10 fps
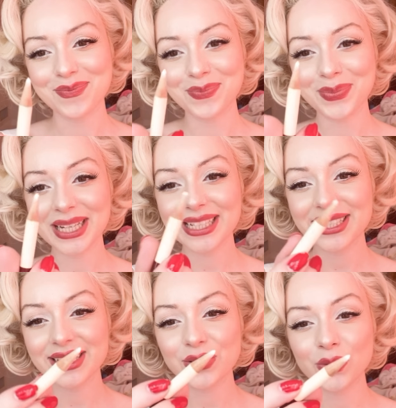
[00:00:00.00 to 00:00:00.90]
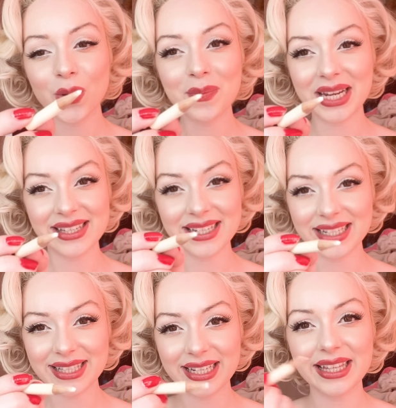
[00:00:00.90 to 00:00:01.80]
But it's just so amazing to
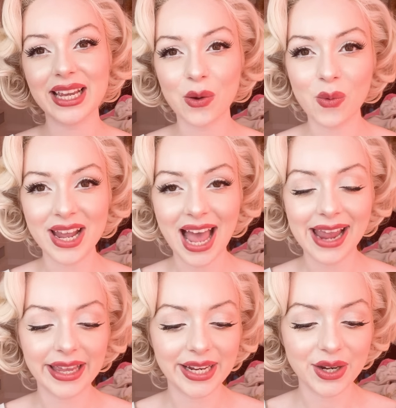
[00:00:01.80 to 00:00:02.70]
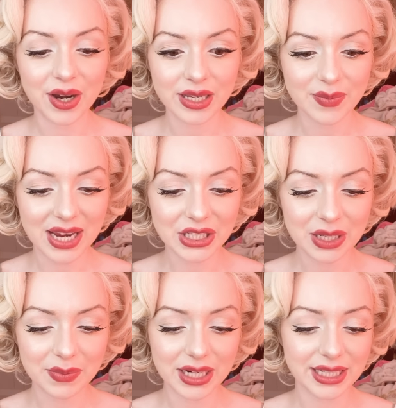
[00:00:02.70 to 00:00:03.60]
see like a white eyeliner, especially
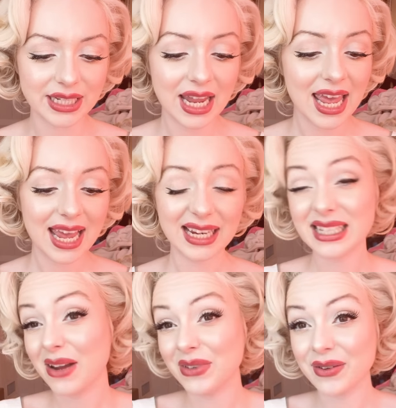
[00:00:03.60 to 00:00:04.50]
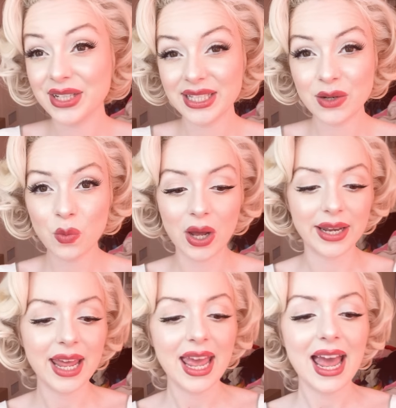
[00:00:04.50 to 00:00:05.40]
in person, because I've never seen
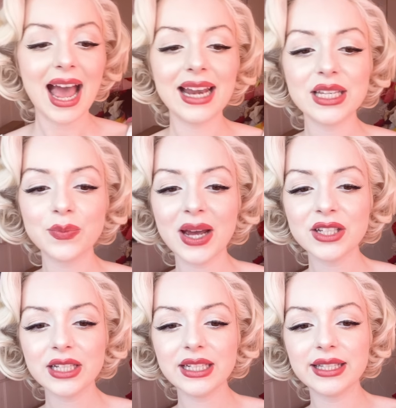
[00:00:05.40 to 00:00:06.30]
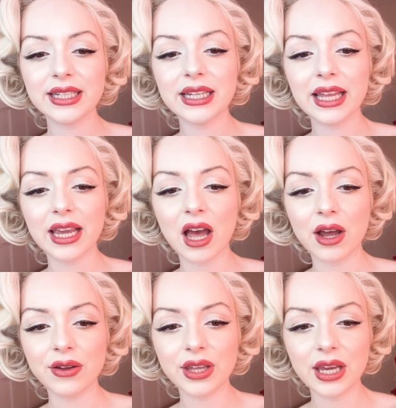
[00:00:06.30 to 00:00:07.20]
one. And especially to see like
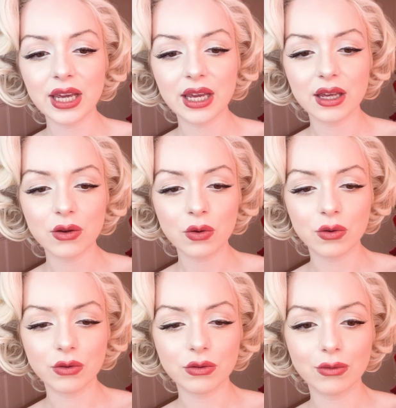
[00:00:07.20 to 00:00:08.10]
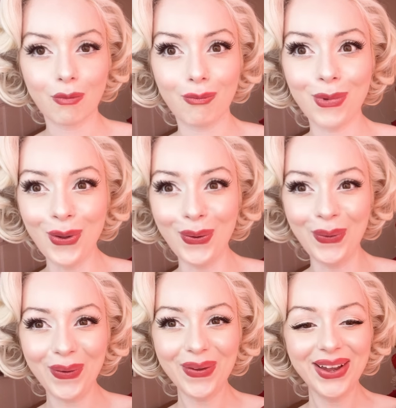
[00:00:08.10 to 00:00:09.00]
how the, oh,
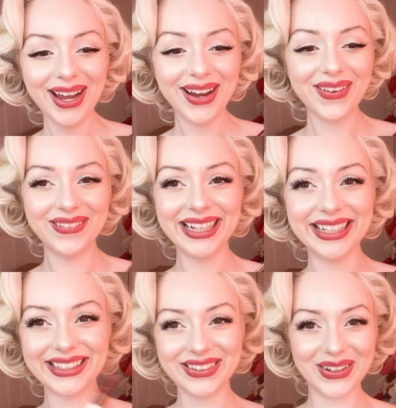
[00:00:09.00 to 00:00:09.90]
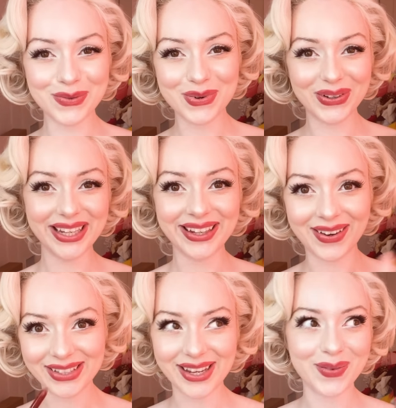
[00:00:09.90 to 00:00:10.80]
oh my goodness, I broke it there. I
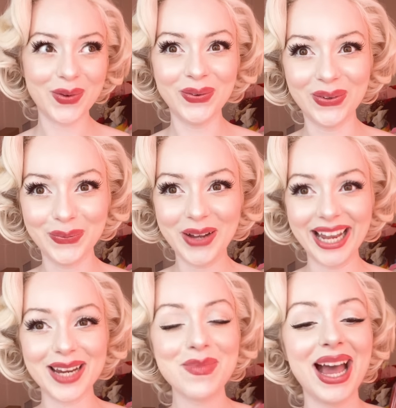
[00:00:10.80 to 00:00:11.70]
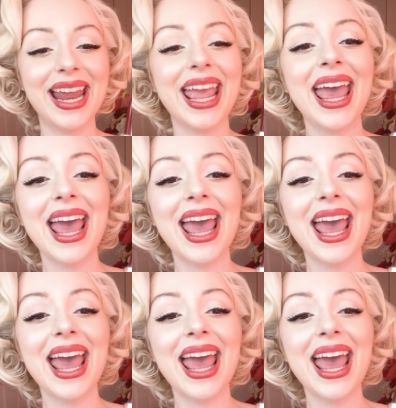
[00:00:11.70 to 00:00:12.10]
was like, oh no, panic, panic.